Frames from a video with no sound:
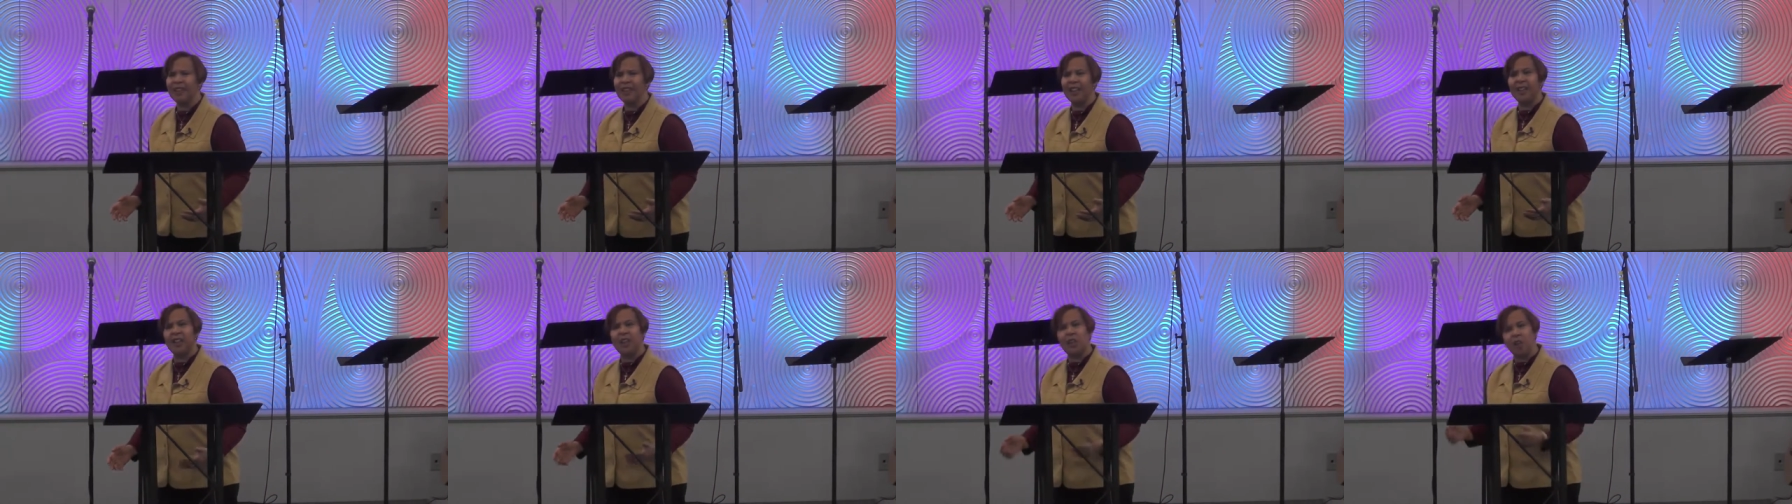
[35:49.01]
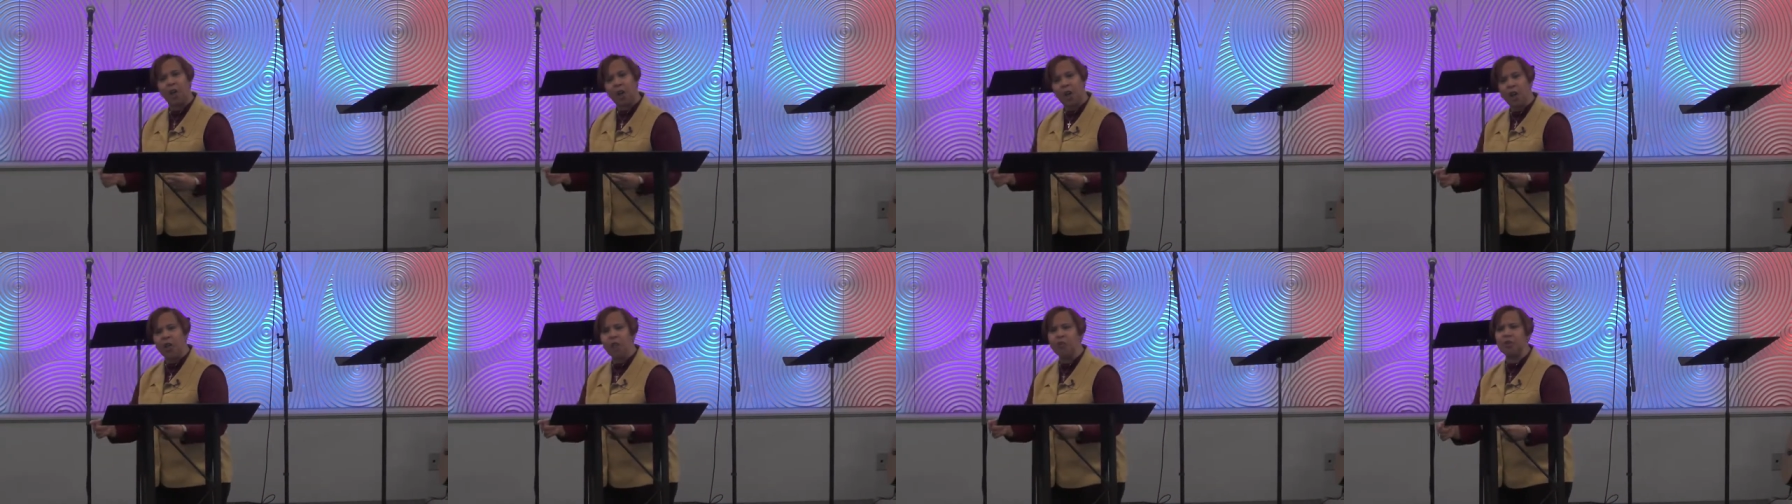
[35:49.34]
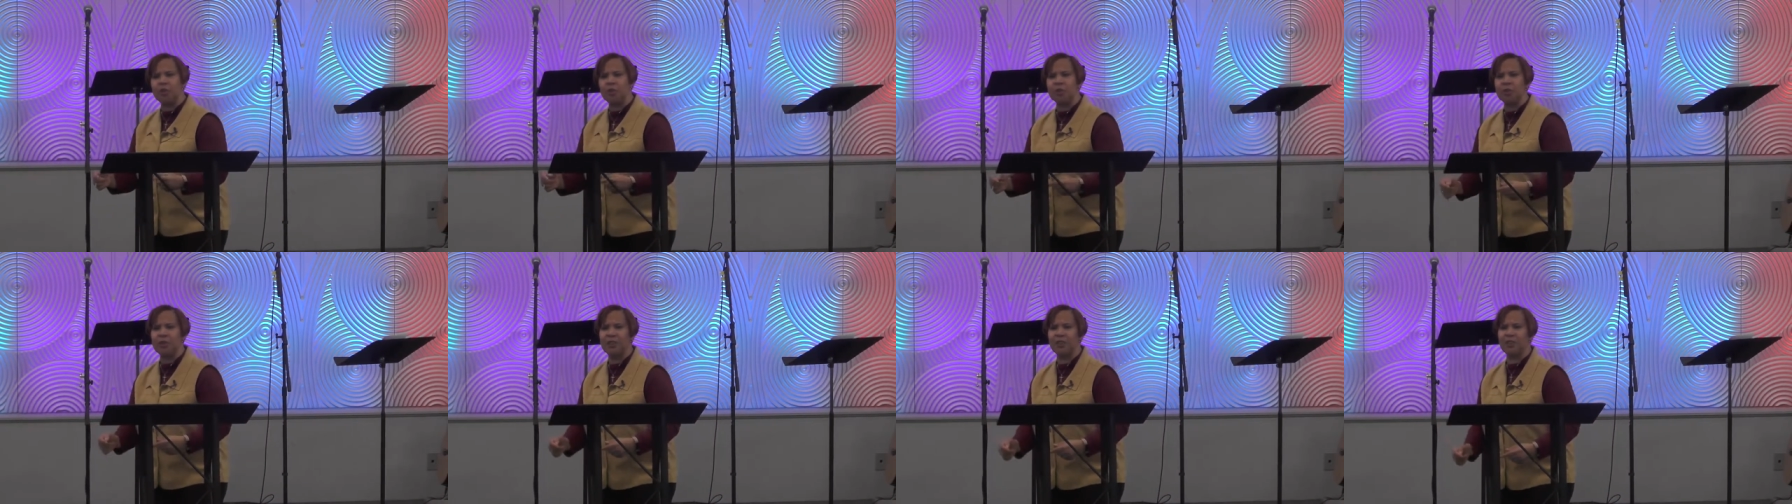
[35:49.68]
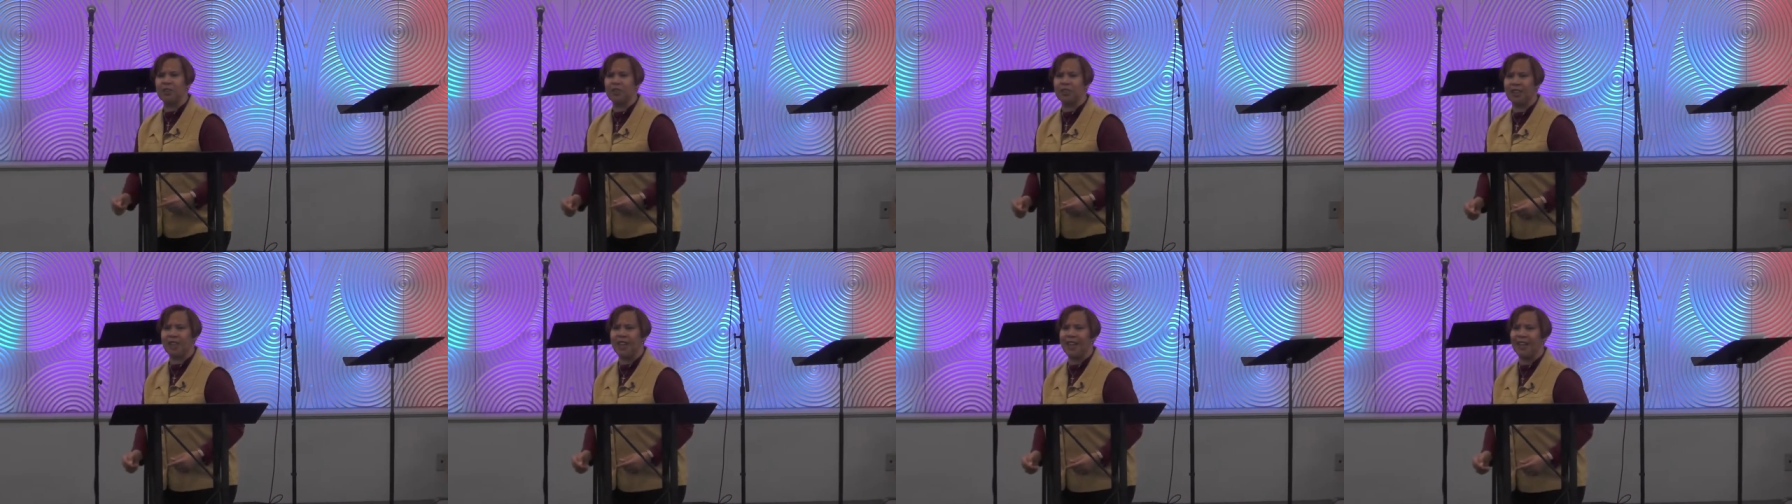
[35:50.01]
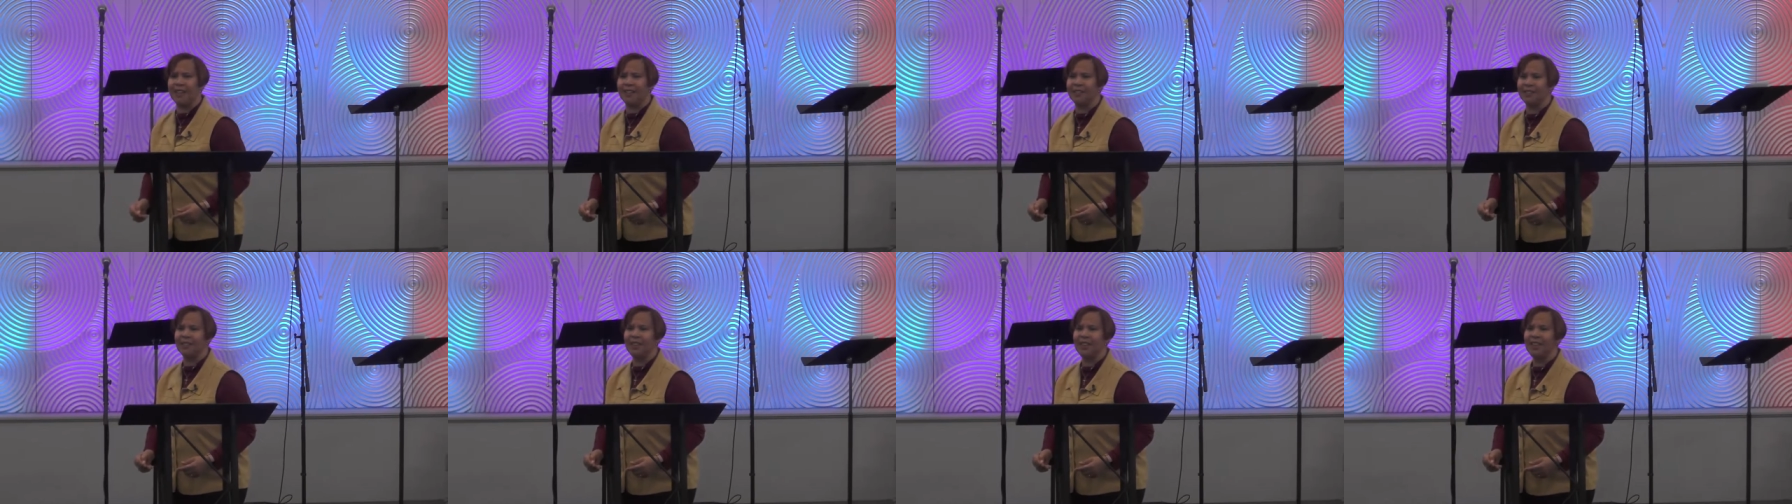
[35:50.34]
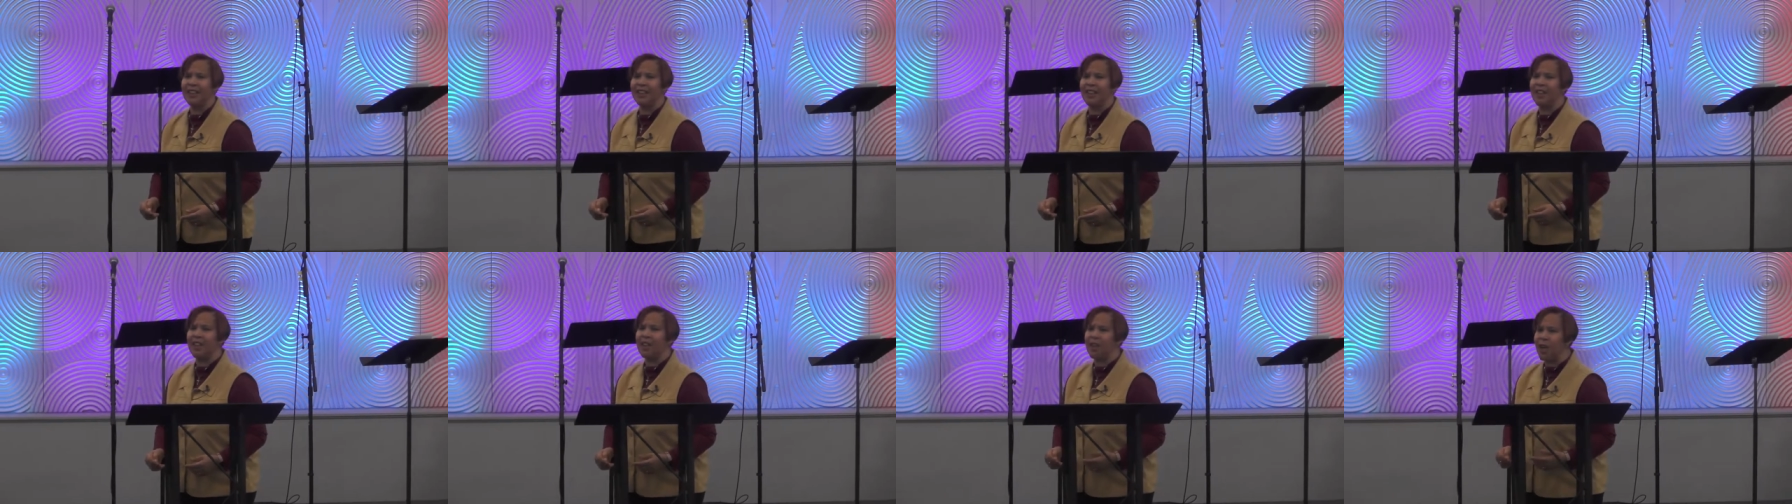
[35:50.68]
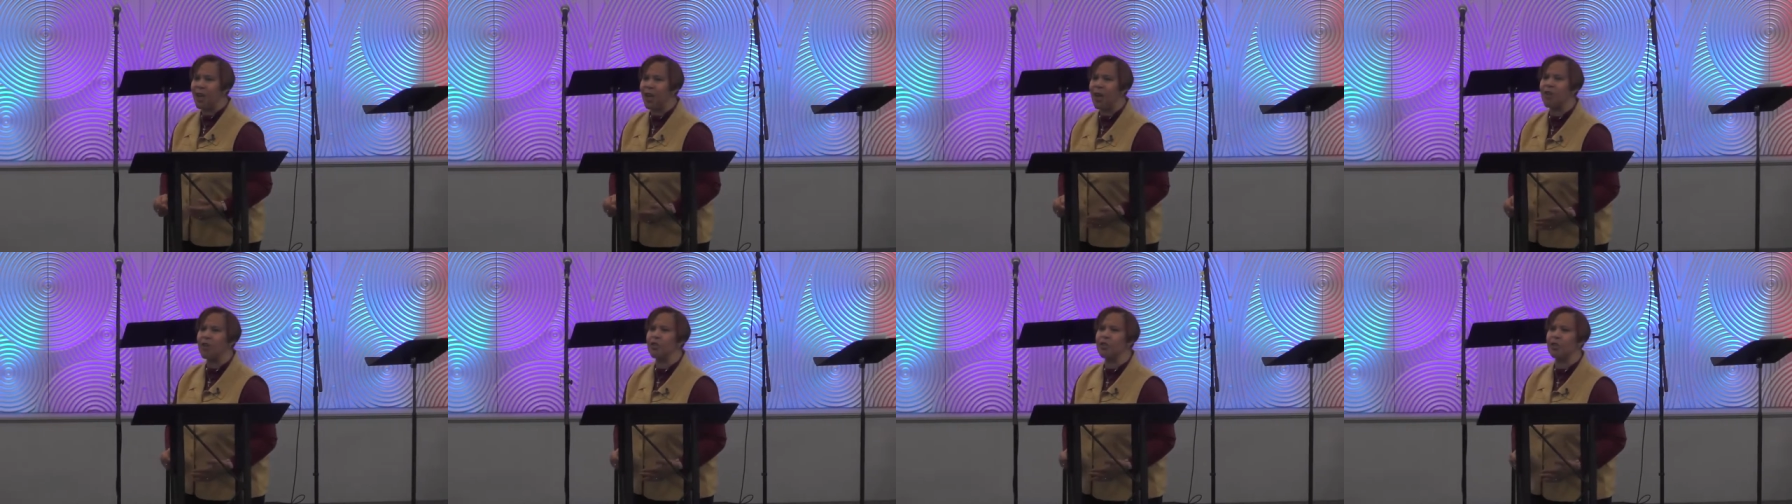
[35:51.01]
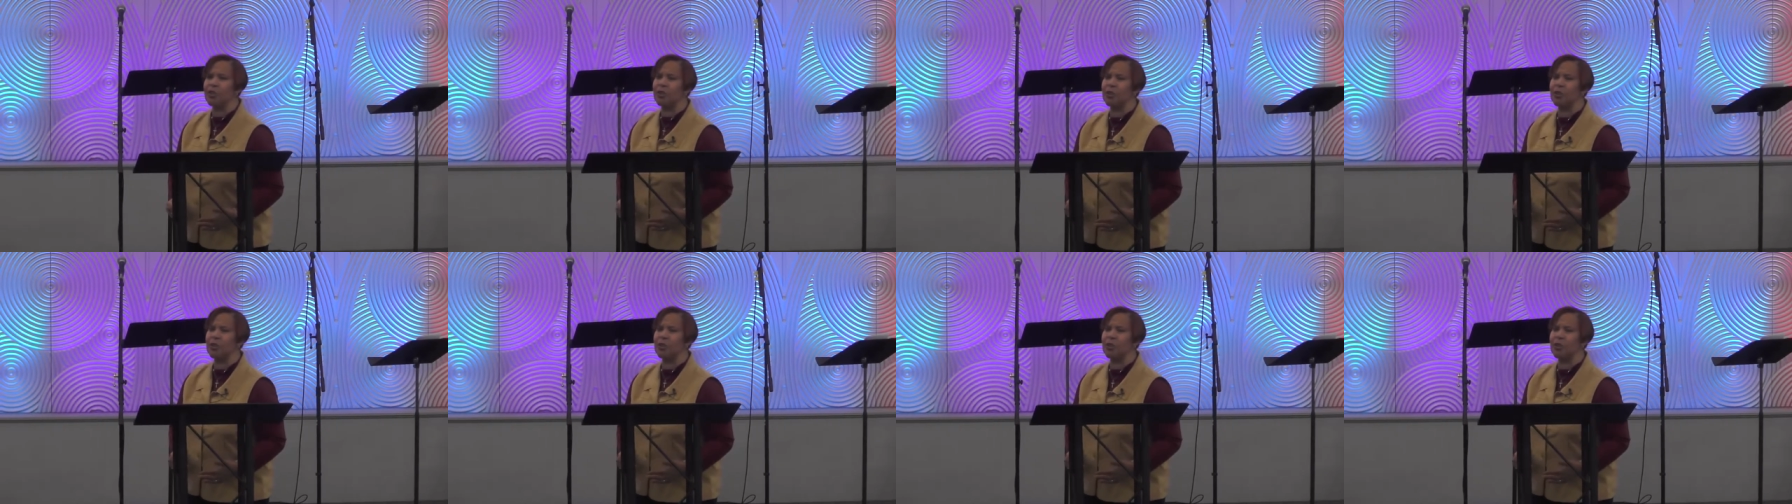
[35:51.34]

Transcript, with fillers: And he calls you his child. He calls